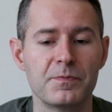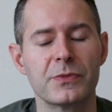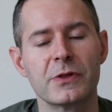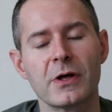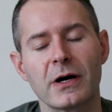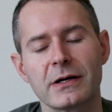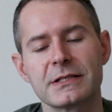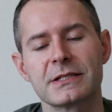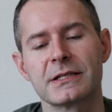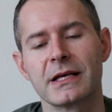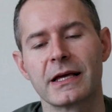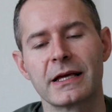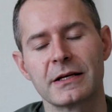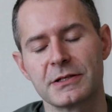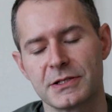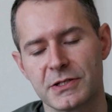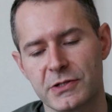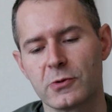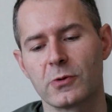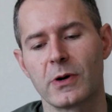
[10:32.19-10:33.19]
not saying
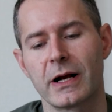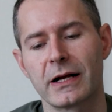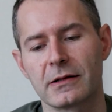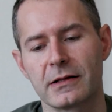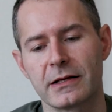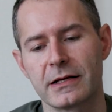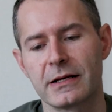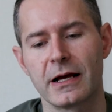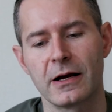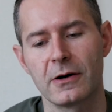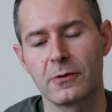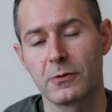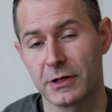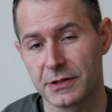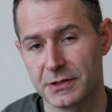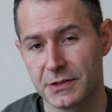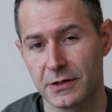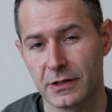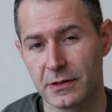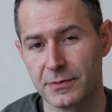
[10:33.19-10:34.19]
it's directly now when
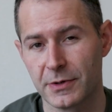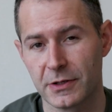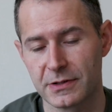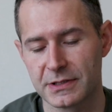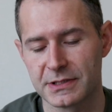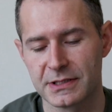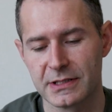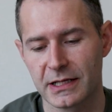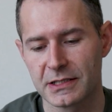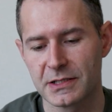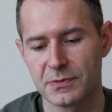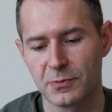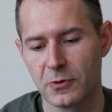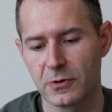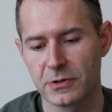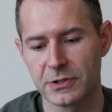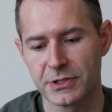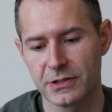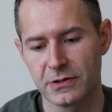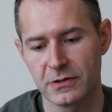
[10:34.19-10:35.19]
I talk about this next
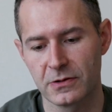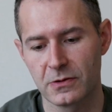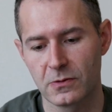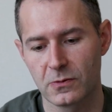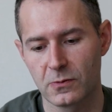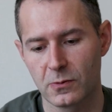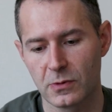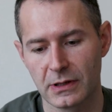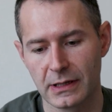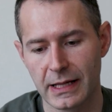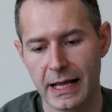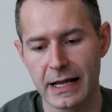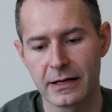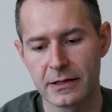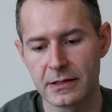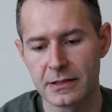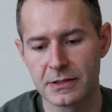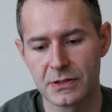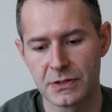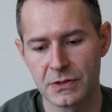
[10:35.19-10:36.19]
portion
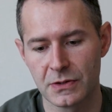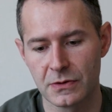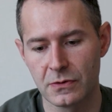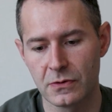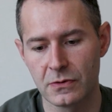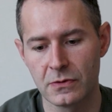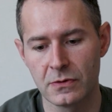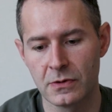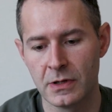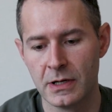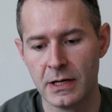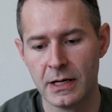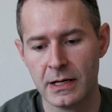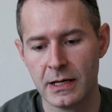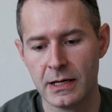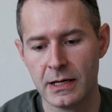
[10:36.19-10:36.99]
related to